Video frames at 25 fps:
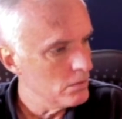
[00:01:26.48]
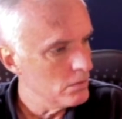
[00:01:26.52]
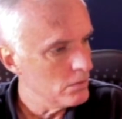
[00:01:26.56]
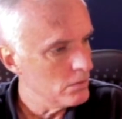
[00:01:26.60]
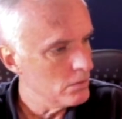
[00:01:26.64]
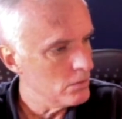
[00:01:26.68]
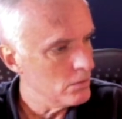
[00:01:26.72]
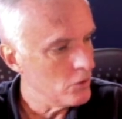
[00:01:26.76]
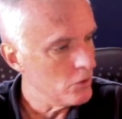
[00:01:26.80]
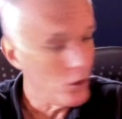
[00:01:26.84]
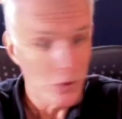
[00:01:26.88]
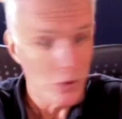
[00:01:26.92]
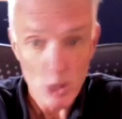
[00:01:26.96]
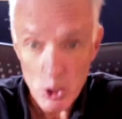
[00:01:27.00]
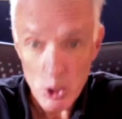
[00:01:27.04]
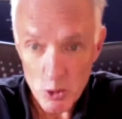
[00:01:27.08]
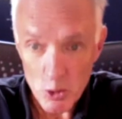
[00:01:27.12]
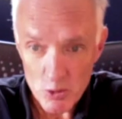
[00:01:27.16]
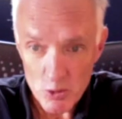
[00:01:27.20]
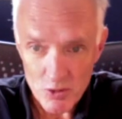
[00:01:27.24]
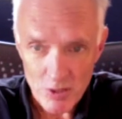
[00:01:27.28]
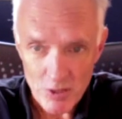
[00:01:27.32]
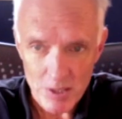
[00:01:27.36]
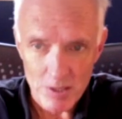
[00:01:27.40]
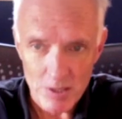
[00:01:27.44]
on the
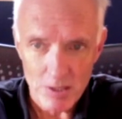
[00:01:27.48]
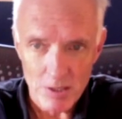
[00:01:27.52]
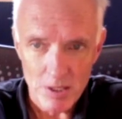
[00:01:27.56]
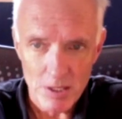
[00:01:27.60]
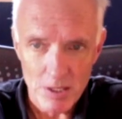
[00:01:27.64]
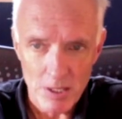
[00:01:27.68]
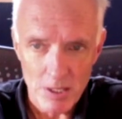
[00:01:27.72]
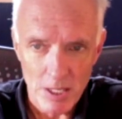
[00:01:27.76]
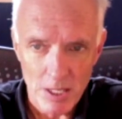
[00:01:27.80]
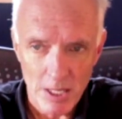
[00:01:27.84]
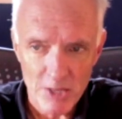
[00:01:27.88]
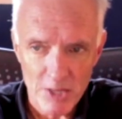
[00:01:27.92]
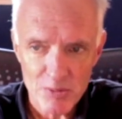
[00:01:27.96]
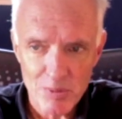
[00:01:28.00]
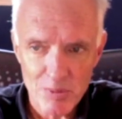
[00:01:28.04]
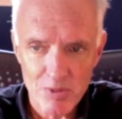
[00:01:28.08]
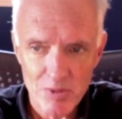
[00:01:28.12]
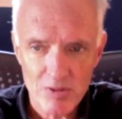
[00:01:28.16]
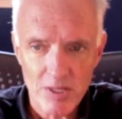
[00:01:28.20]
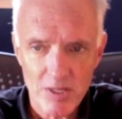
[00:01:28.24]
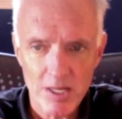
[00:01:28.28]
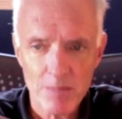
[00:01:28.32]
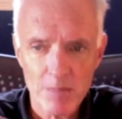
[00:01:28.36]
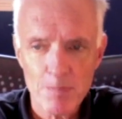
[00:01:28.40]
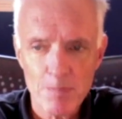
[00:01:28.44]
loose in a hospital
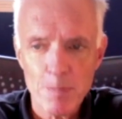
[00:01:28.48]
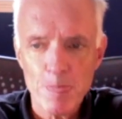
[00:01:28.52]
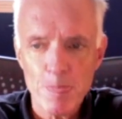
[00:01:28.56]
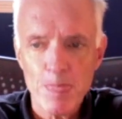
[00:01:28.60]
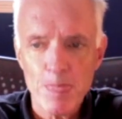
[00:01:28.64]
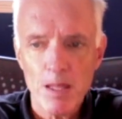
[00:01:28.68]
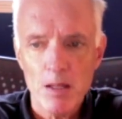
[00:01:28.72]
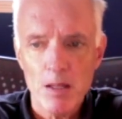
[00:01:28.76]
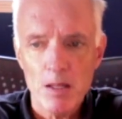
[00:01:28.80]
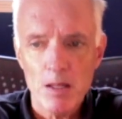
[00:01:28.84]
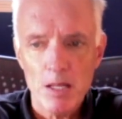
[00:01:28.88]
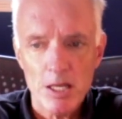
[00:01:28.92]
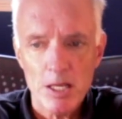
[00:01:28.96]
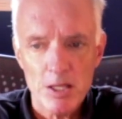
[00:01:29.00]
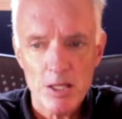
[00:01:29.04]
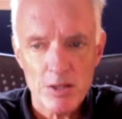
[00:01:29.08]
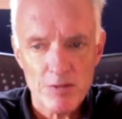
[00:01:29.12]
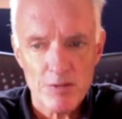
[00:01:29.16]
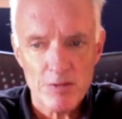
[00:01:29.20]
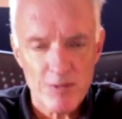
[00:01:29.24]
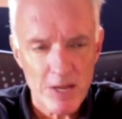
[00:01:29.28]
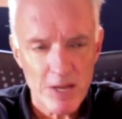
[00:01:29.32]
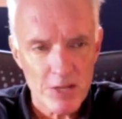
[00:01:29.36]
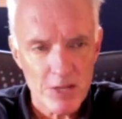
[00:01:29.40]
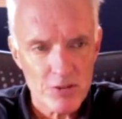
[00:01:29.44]
setting. In the
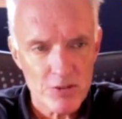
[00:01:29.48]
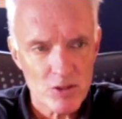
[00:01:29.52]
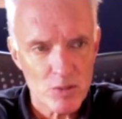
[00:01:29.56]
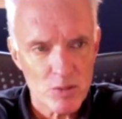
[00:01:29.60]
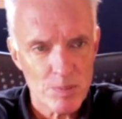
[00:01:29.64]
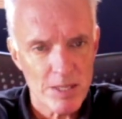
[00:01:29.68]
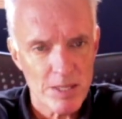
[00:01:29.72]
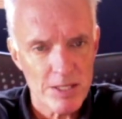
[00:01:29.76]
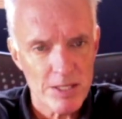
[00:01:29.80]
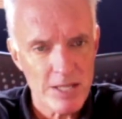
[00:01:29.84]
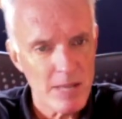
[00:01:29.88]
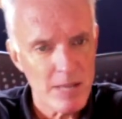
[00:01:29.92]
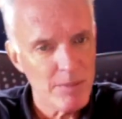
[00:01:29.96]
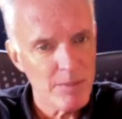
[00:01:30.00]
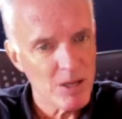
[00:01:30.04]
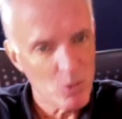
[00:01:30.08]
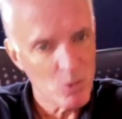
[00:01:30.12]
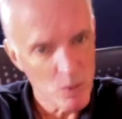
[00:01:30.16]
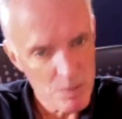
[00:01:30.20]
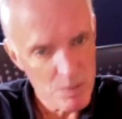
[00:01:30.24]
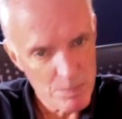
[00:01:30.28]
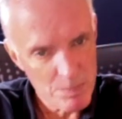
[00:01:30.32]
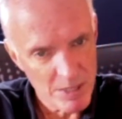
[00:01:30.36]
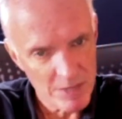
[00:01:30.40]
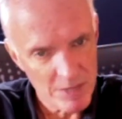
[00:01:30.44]
face of the pandemic,
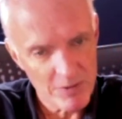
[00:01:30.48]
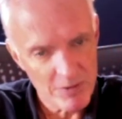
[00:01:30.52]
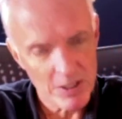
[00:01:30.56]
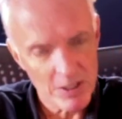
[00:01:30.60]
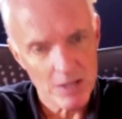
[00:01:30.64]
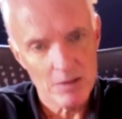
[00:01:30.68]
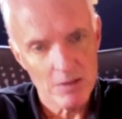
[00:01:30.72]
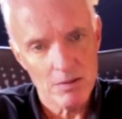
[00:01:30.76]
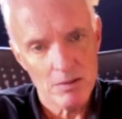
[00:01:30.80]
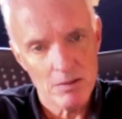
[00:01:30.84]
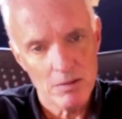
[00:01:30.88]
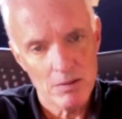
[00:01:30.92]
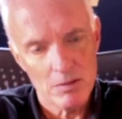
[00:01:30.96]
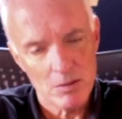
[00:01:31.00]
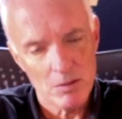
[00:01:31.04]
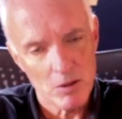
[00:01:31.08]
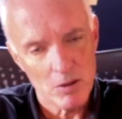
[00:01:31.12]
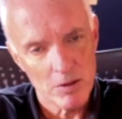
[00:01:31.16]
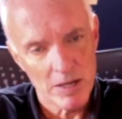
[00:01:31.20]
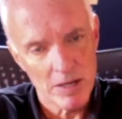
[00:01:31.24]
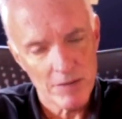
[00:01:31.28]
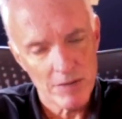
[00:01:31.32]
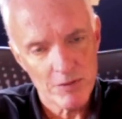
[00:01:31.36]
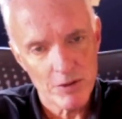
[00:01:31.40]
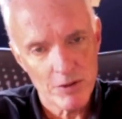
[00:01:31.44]
we pivoted our
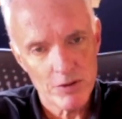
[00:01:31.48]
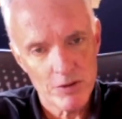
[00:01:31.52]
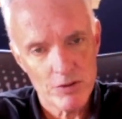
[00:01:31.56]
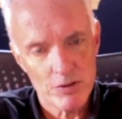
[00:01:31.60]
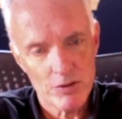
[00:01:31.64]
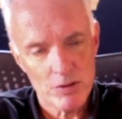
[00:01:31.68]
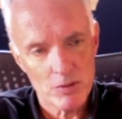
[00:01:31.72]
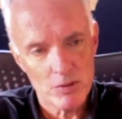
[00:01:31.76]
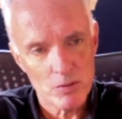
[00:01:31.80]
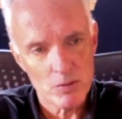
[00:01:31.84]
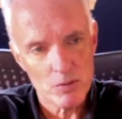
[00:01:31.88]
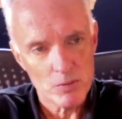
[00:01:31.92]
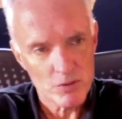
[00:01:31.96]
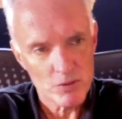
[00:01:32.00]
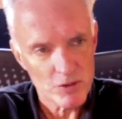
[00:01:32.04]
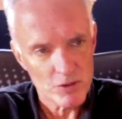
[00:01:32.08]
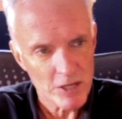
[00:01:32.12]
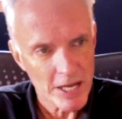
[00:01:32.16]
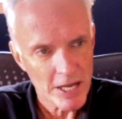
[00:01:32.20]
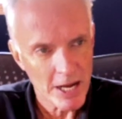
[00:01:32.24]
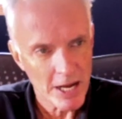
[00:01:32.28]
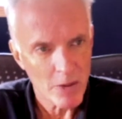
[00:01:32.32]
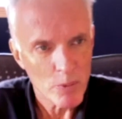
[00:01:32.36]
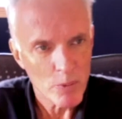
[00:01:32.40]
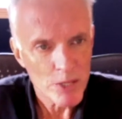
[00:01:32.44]
efforts to see
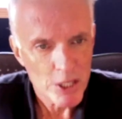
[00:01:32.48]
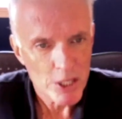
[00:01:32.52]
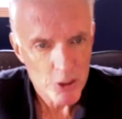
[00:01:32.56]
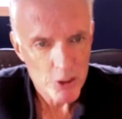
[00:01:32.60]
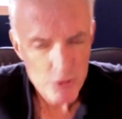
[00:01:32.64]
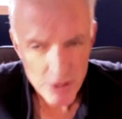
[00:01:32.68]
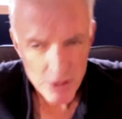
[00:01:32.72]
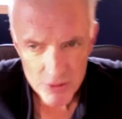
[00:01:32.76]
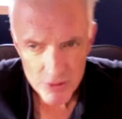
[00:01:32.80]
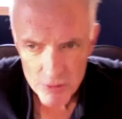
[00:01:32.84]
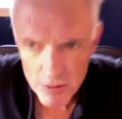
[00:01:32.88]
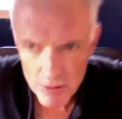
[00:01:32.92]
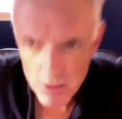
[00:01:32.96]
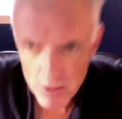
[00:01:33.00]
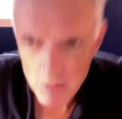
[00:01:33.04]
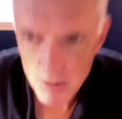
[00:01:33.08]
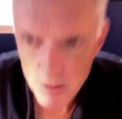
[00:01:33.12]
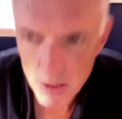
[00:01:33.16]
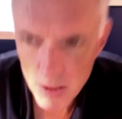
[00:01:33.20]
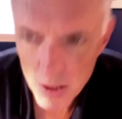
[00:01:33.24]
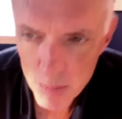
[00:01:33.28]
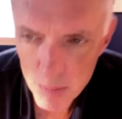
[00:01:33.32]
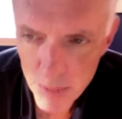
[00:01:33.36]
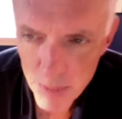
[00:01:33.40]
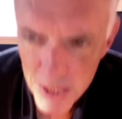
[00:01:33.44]
how we could address the
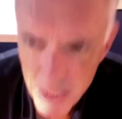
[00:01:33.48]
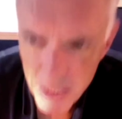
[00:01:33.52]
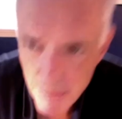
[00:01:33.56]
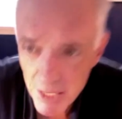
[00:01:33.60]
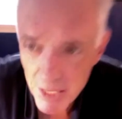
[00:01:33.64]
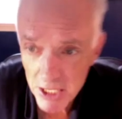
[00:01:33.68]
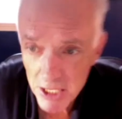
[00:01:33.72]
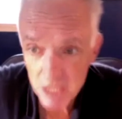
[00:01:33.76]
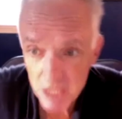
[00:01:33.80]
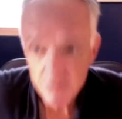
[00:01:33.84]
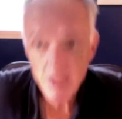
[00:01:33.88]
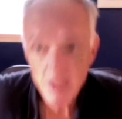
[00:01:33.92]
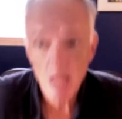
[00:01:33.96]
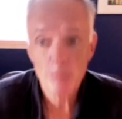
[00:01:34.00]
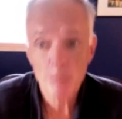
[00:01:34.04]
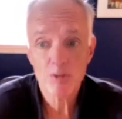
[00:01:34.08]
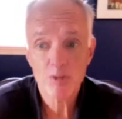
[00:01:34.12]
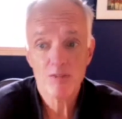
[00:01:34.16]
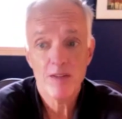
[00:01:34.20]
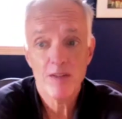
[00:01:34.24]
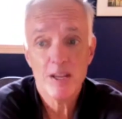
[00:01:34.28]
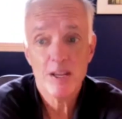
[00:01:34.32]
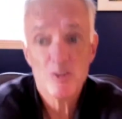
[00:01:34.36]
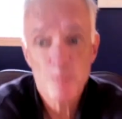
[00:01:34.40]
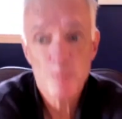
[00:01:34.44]
pandemic and developed a
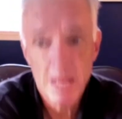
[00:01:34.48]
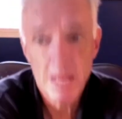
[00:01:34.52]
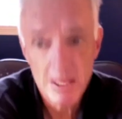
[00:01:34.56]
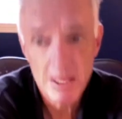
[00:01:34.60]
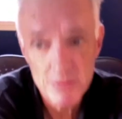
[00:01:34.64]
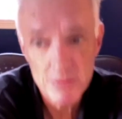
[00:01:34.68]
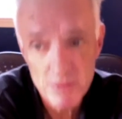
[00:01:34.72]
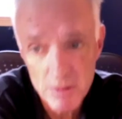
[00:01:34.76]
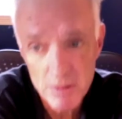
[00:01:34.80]
face mask.